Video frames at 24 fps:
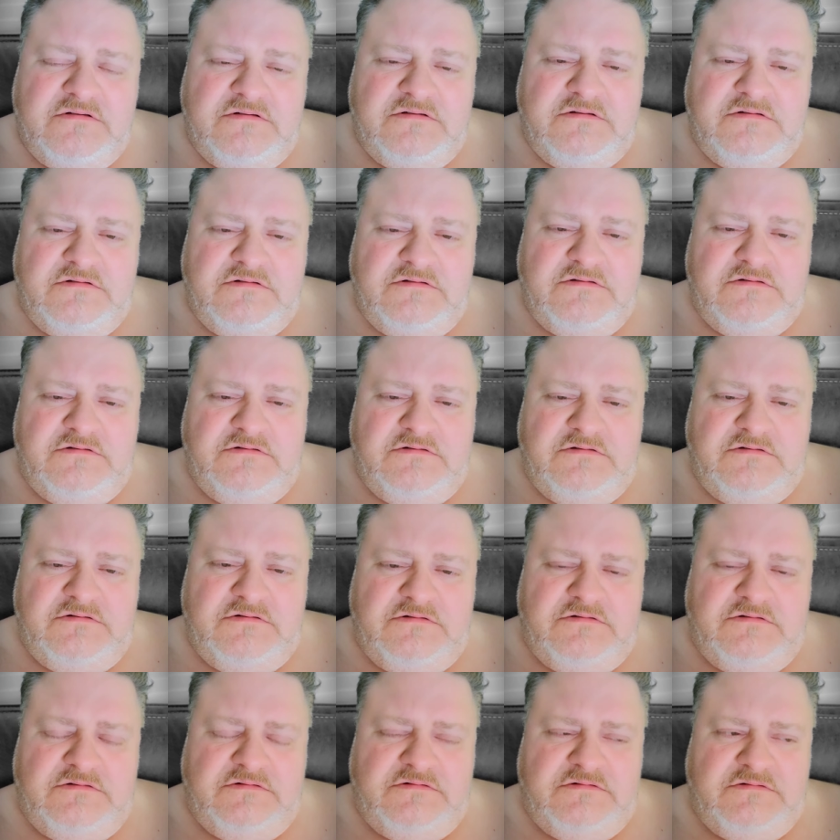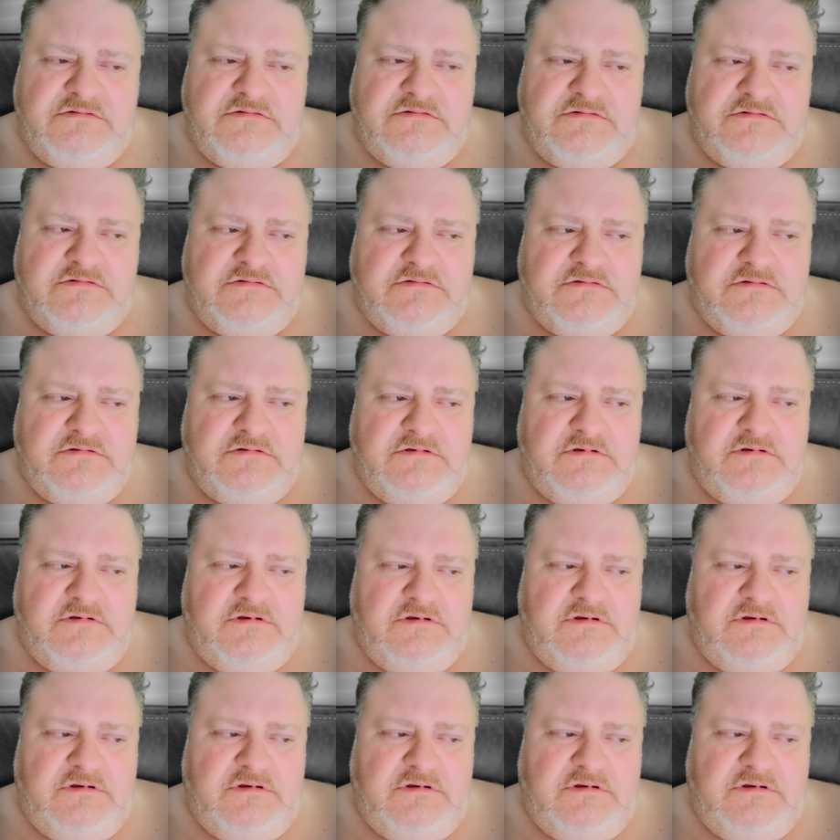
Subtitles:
(no one is talking)